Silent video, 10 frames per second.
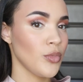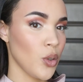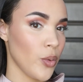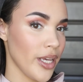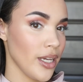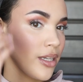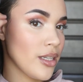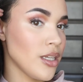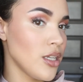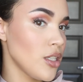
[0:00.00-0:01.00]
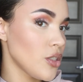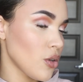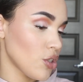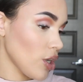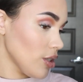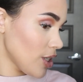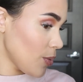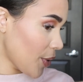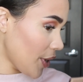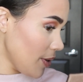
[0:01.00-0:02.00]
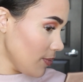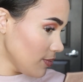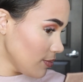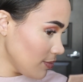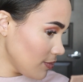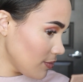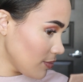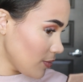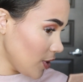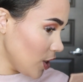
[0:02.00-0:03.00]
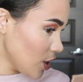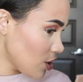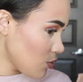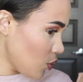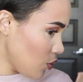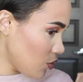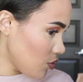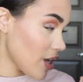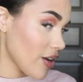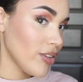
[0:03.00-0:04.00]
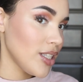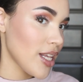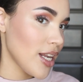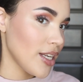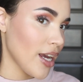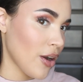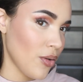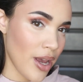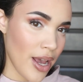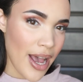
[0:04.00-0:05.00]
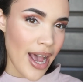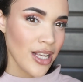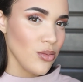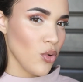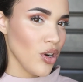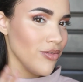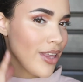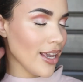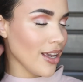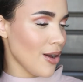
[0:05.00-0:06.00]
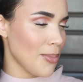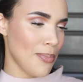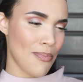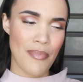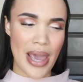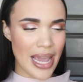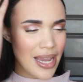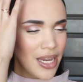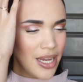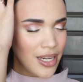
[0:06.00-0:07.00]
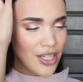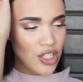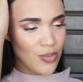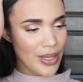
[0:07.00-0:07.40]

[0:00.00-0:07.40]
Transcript: real quick. So Chantilly looks smooth definitely setting down has more of like a beige